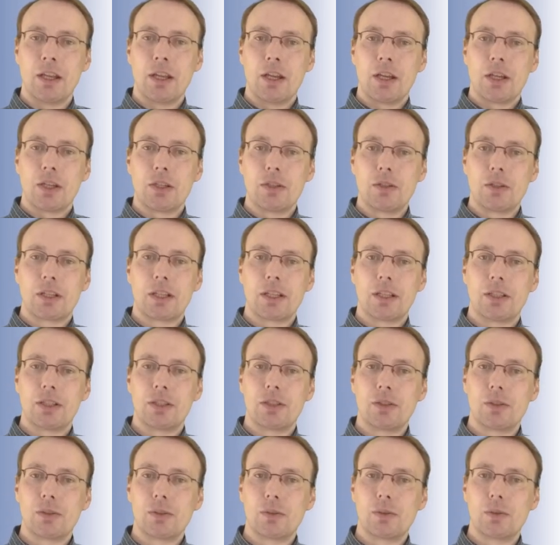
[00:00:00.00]
you can
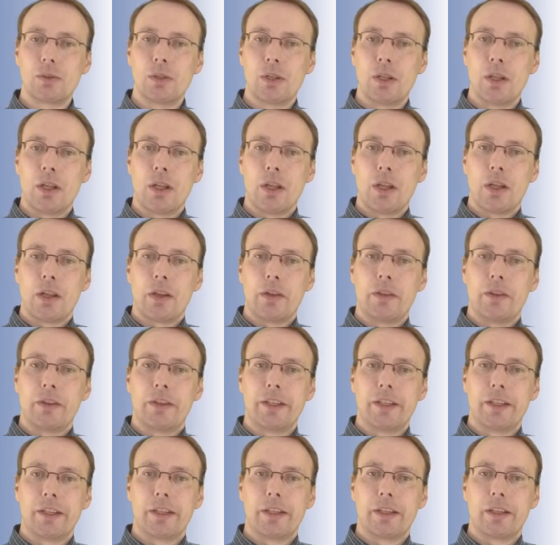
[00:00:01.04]
do
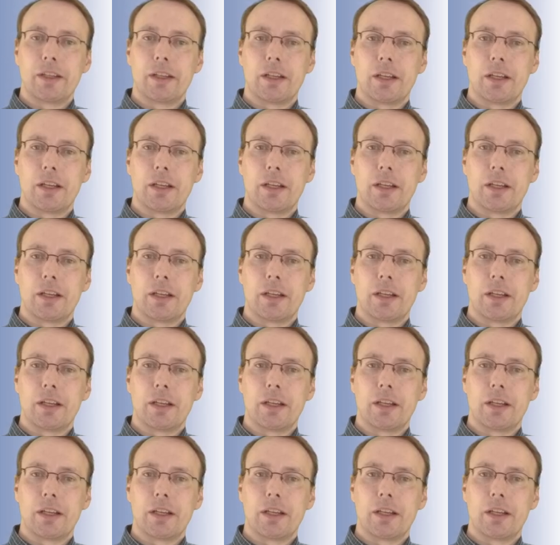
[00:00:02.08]
the